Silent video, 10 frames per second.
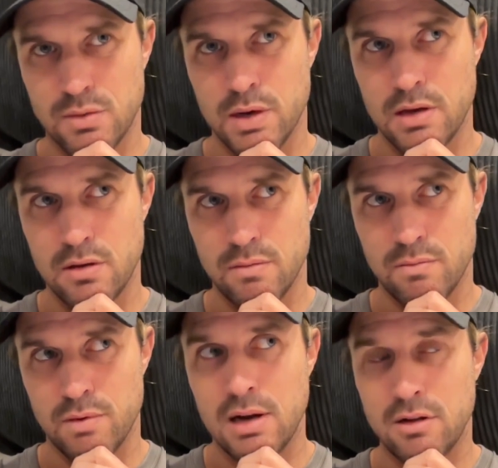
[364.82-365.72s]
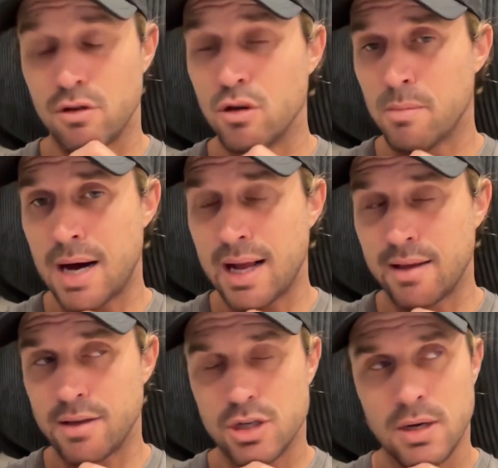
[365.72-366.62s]
where you really do your
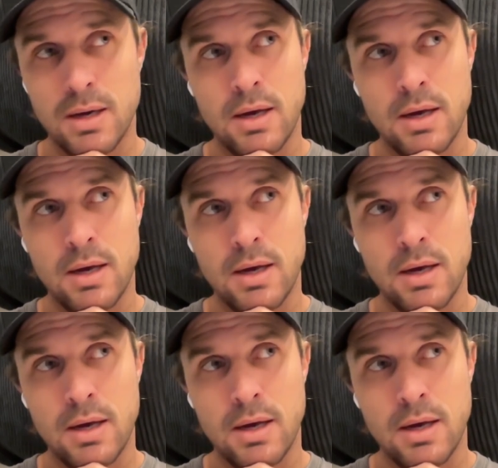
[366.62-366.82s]
mileage.